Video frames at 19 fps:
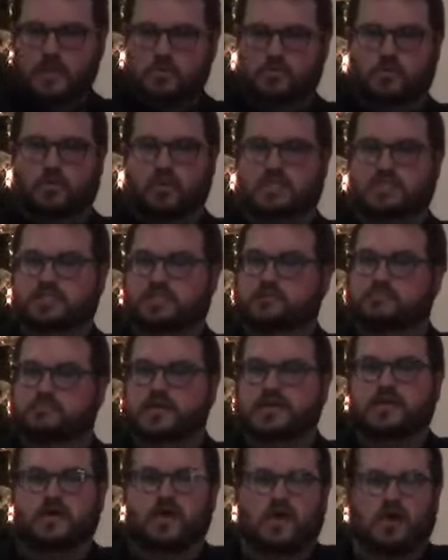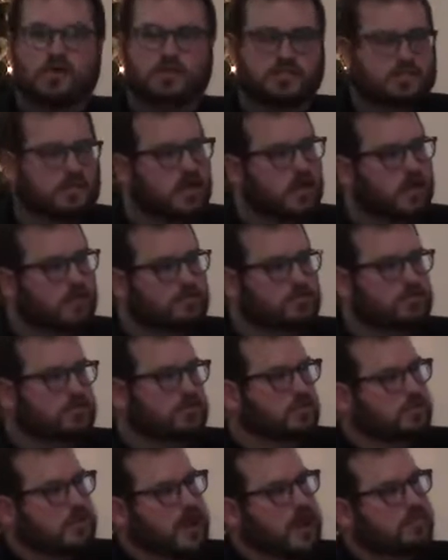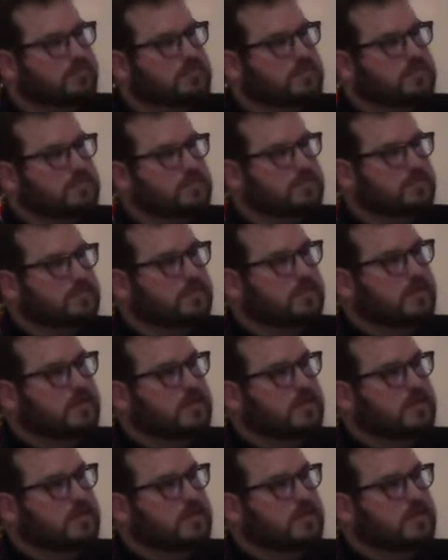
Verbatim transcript: When we submit ourselves to the baptism,